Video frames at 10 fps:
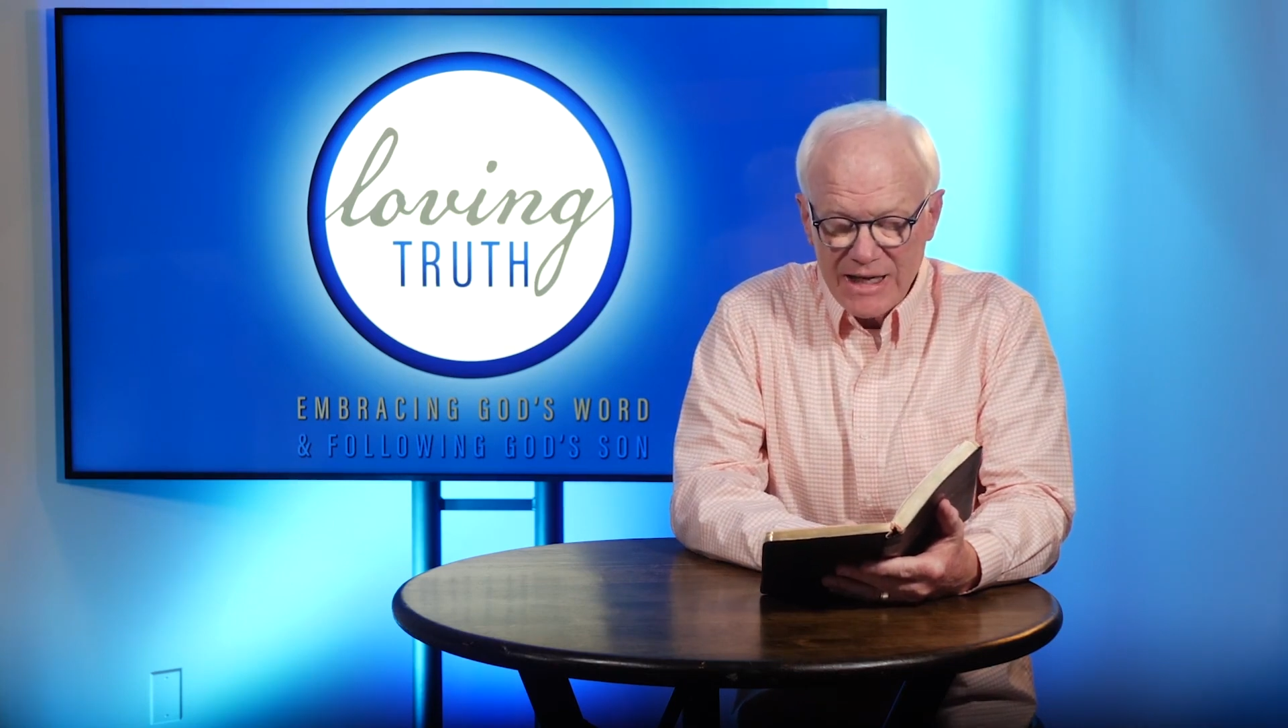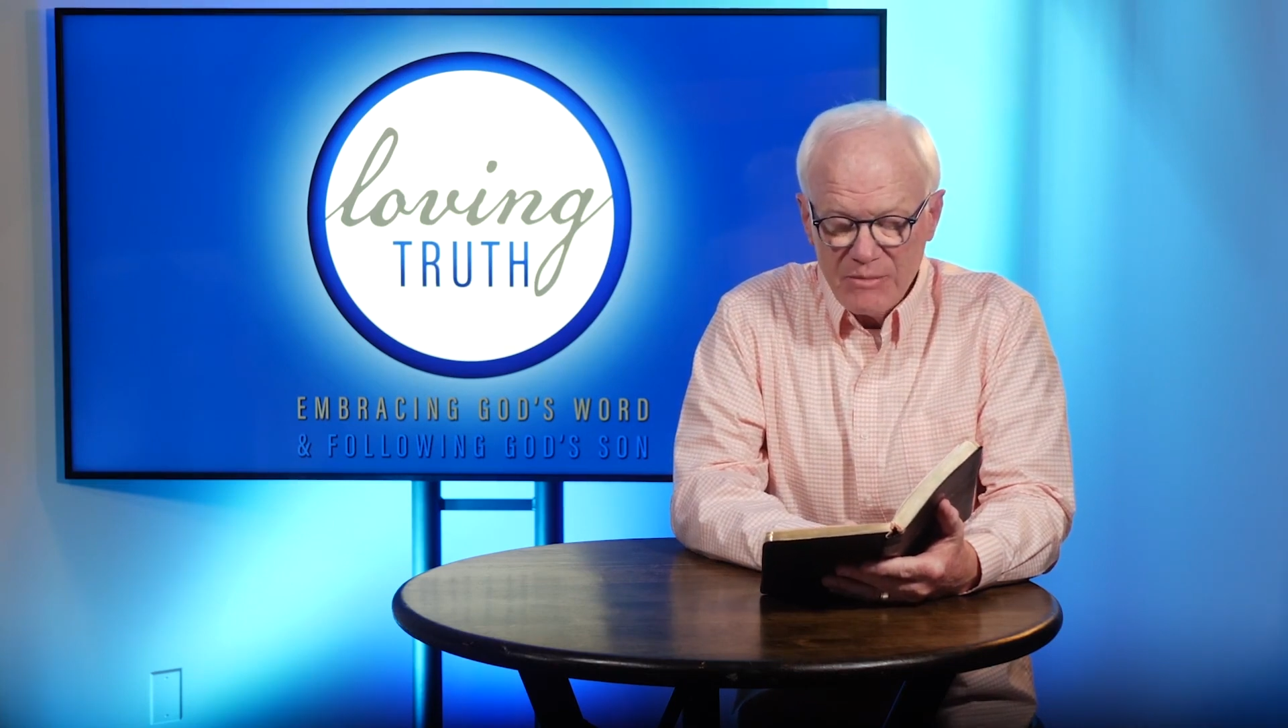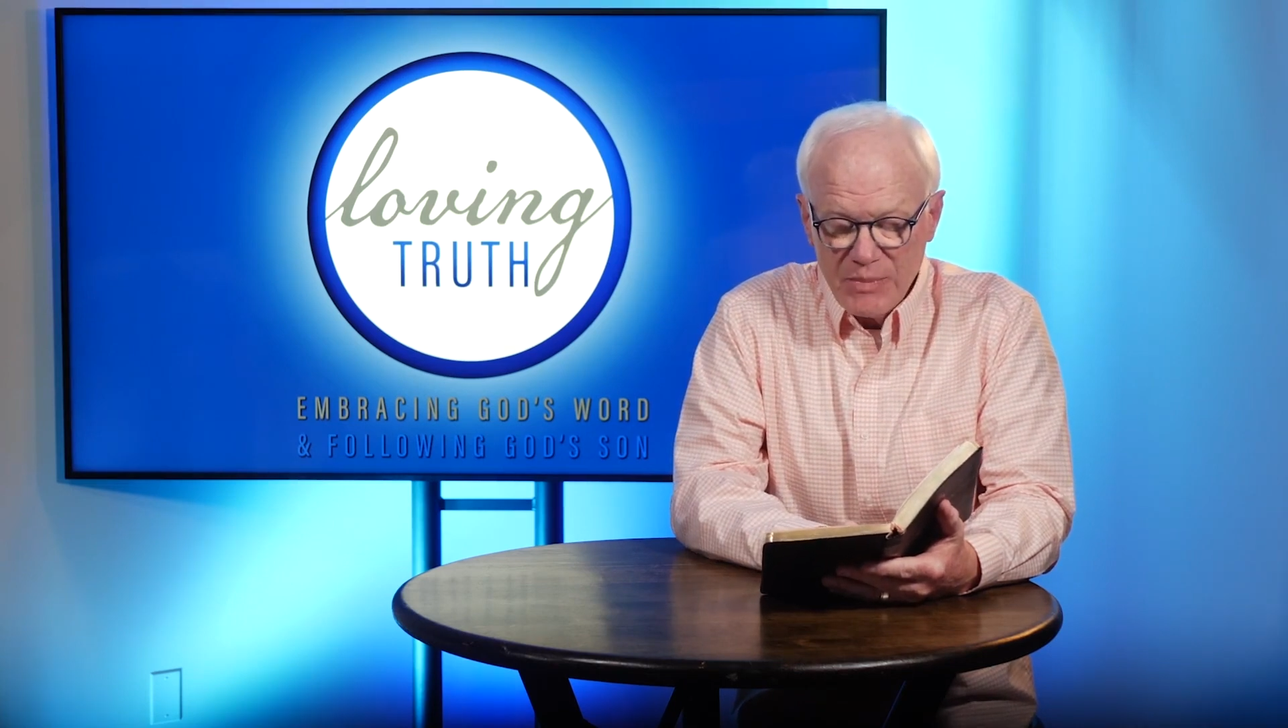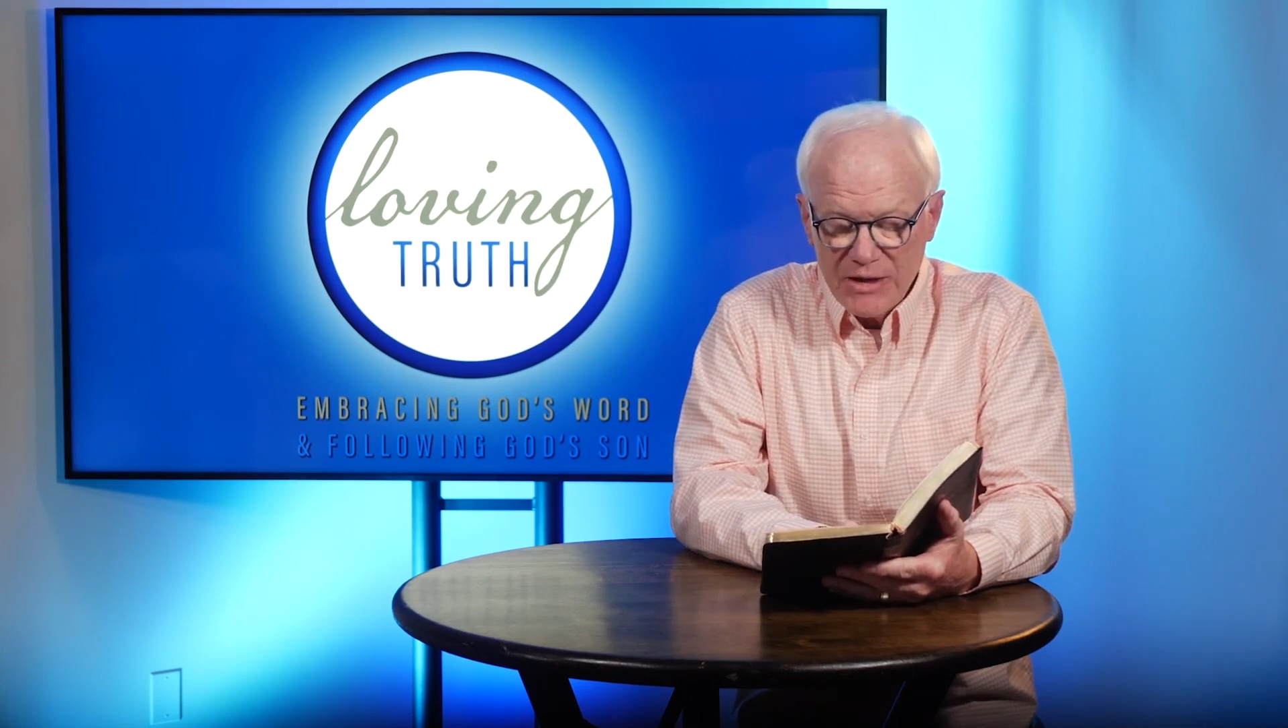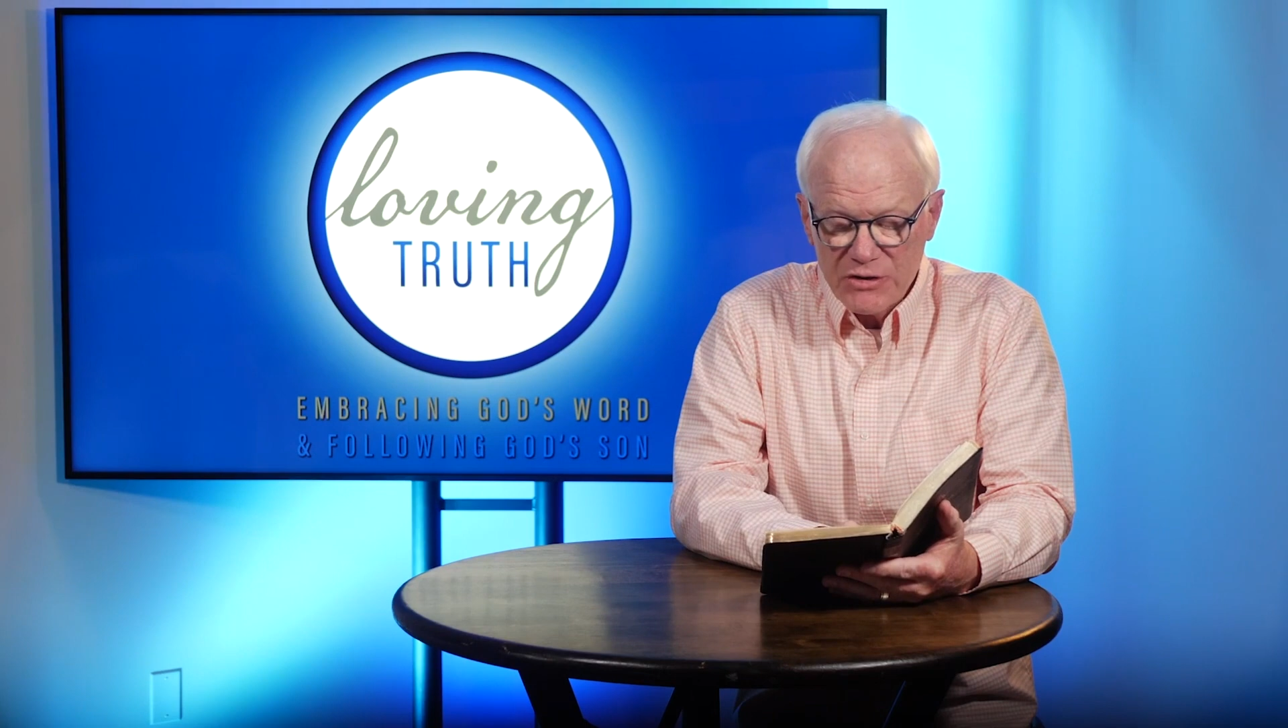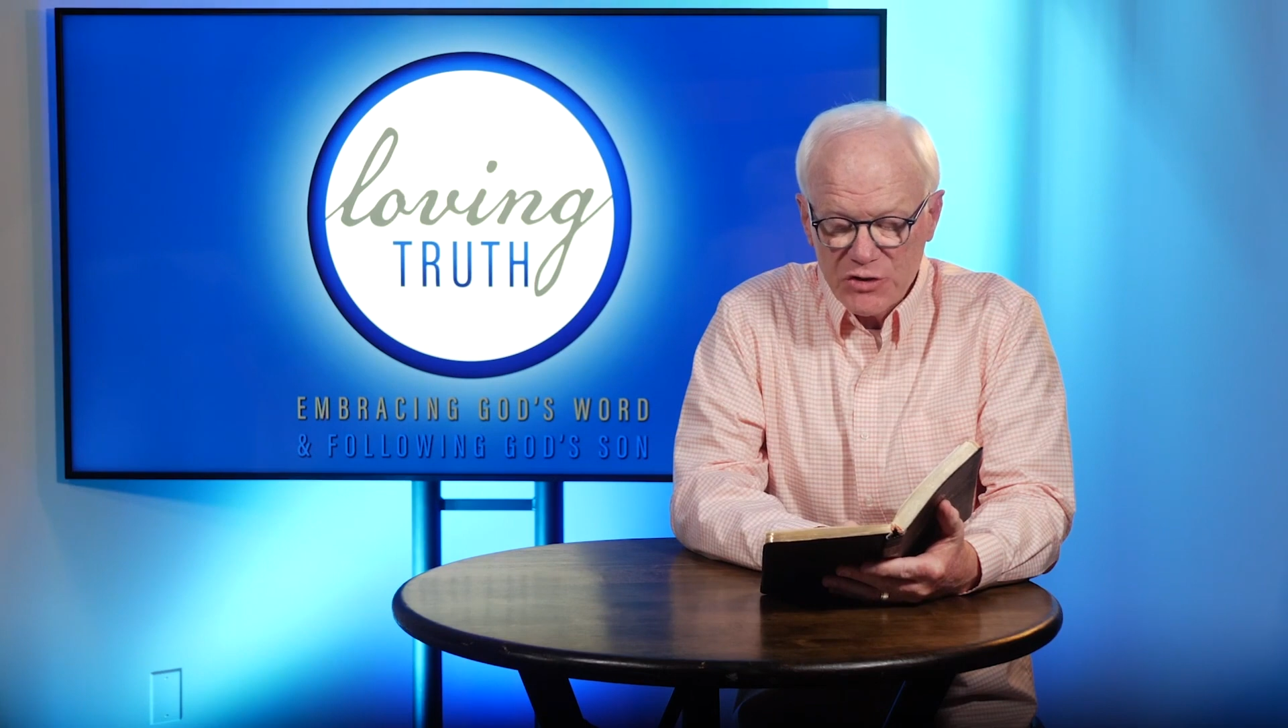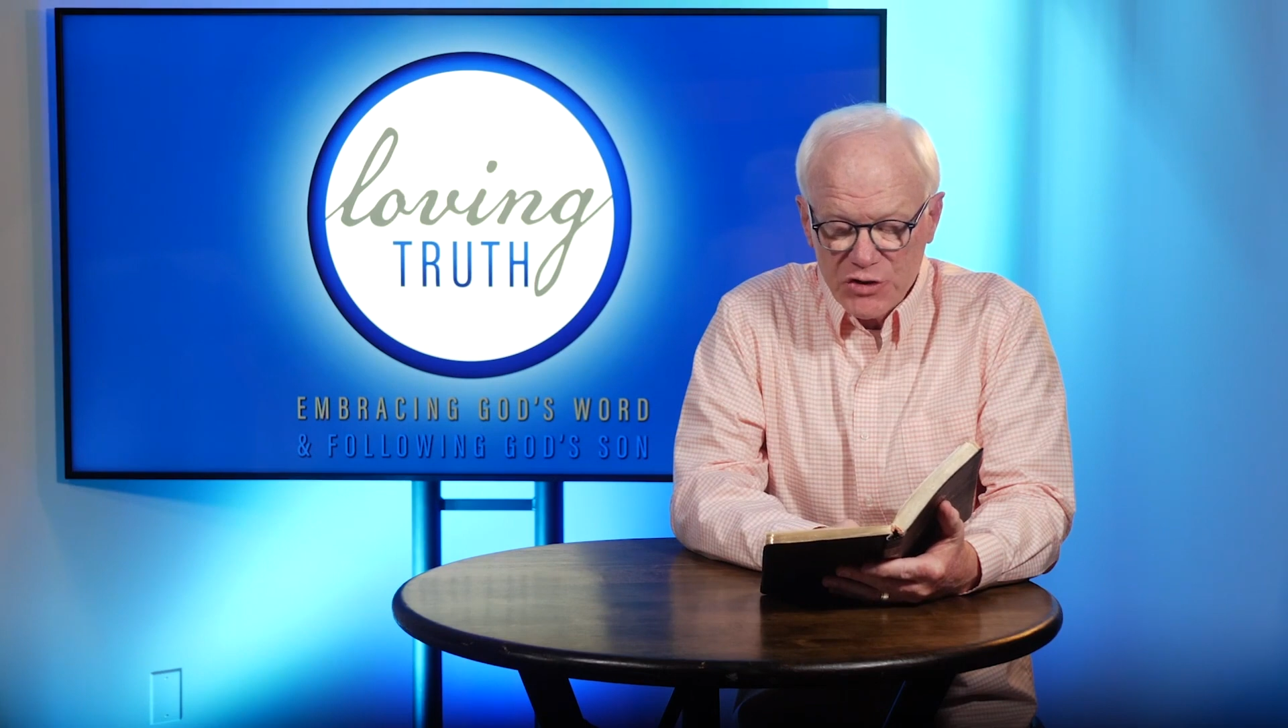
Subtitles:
and bears